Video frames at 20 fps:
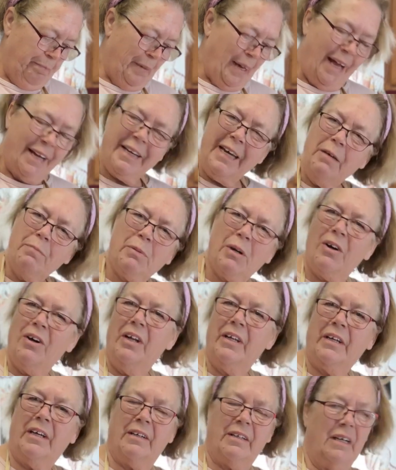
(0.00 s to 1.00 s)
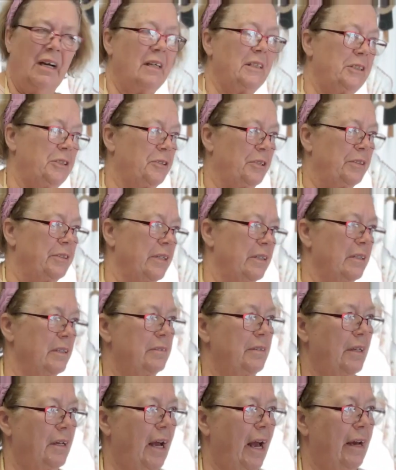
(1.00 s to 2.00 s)
I keep calling it custard.
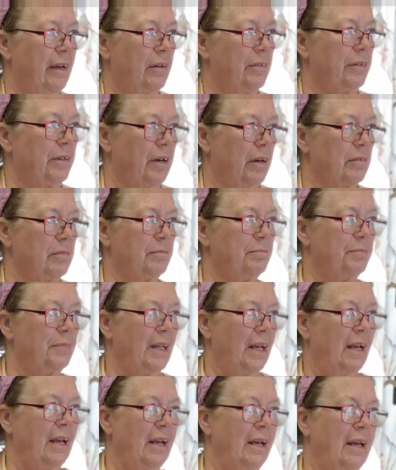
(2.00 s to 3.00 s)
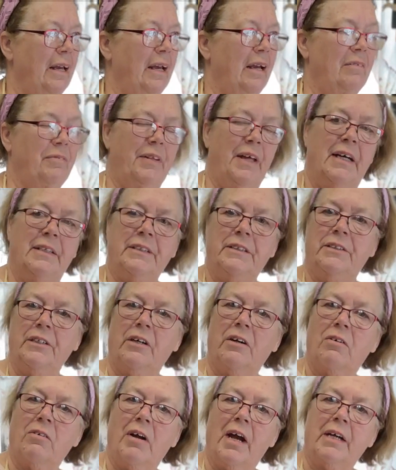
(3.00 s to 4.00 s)
I don't know if that's the
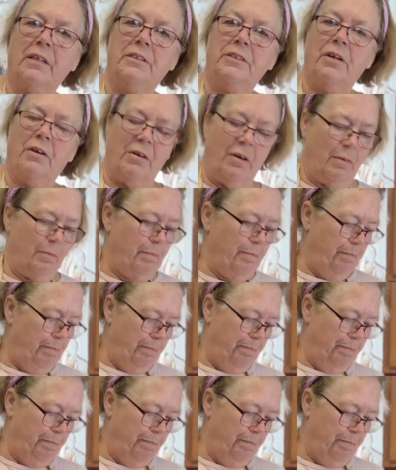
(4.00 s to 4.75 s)
correct term.